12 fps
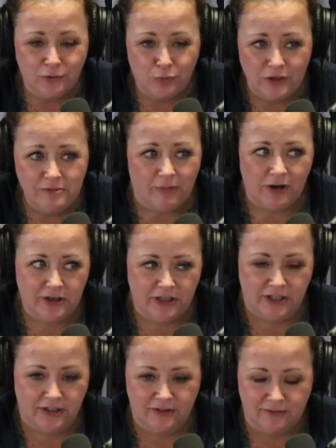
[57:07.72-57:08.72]
the word
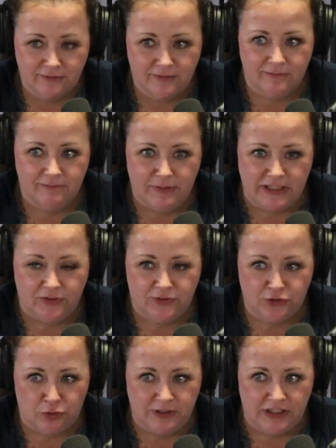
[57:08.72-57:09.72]
marketing means
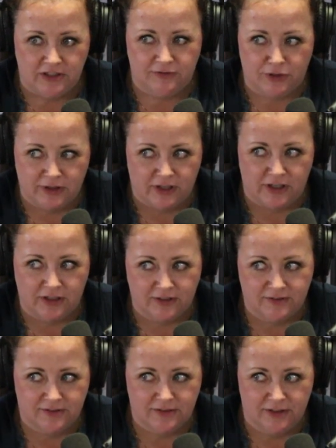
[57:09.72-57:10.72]
so many different
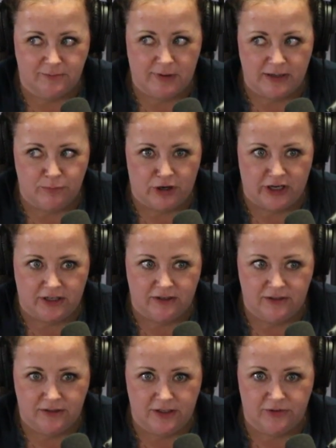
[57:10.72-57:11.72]
things in my
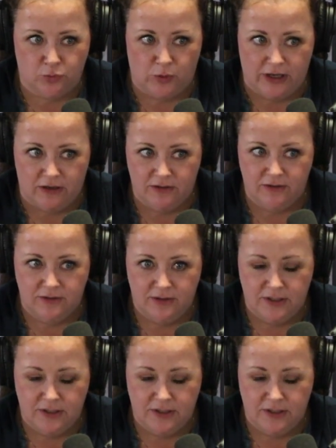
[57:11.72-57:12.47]
brain as well.